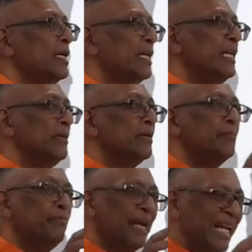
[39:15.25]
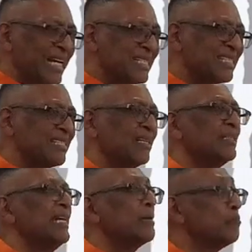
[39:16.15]
He blessed,
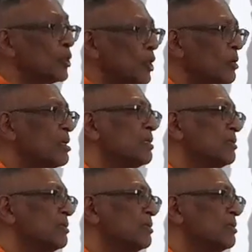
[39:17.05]
then broke.